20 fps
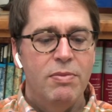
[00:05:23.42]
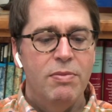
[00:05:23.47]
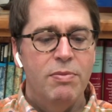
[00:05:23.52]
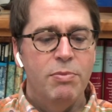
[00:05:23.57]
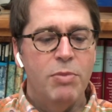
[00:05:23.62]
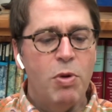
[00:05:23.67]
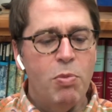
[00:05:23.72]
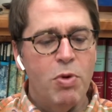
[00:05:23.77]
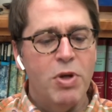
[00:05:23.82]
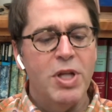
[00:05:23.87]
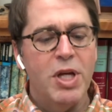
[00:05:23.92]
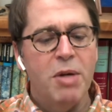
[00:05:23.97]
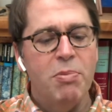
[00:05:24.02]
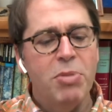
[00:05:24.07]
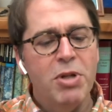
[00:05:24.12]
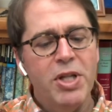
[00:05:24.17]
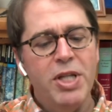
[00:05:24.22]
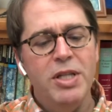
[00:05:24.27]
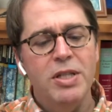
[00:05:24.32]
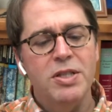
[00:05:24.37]
But when
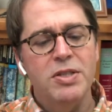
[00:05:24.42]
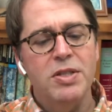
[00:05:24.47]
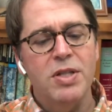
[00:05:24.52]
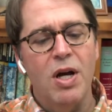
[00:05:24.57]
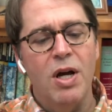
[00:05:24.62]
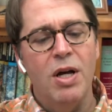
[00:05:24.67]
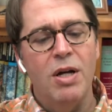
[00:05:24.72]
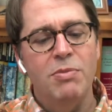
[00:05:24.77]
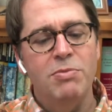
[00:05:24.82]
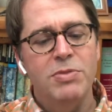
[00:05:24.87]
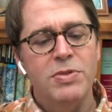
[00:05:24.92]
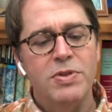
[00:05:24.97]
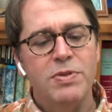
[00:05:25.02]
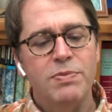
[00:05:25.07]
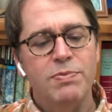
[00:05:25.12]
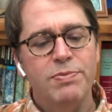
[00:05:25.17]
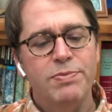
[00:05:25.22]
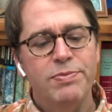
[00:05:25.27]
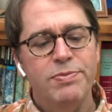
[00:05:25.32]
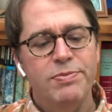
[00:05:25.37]
completeness comes,
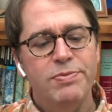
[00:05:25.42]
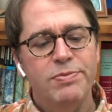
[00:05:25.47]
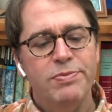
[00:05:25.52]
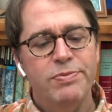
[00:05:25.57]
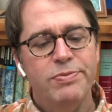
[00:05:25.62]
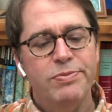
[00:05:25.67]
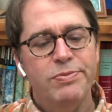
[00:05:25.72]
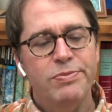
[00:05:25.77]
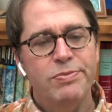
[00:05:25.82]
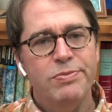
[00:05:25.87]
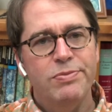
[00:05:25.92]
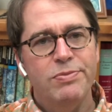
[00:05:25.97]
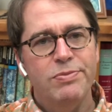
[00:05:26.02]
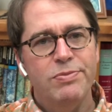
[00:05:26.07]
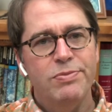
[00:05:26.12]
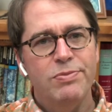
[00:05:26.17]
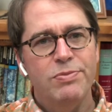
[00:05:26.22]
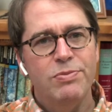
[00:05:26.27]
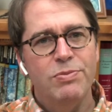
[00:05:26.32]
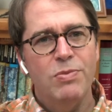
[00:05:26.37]

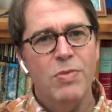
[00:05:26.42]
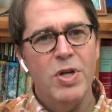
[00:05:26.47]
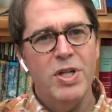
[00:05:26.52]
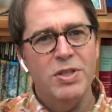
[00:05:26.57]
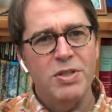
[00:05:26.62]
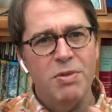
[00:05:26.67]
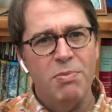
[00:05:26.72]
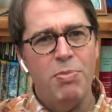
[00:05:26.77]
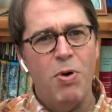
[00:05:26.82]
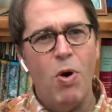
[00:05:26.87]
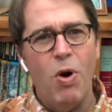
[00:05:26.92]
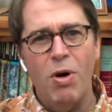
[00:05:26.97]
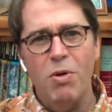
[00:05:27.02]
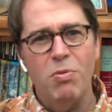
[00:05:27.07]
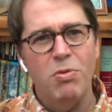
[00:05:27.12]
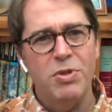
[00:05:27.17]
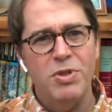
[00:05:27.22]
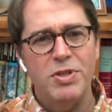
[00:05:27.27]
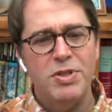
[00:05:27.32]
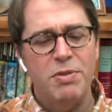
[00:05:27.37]
what is in part
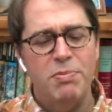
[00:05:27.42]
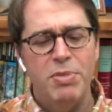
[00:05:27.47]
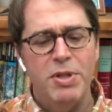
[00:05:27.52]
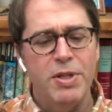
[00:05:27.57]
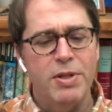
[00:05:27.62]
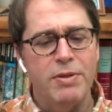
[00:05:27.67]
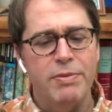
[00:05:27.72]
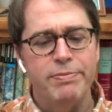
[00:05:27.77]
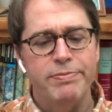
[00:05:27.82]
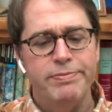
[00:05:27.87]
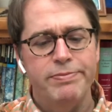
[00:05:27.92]
will disappear.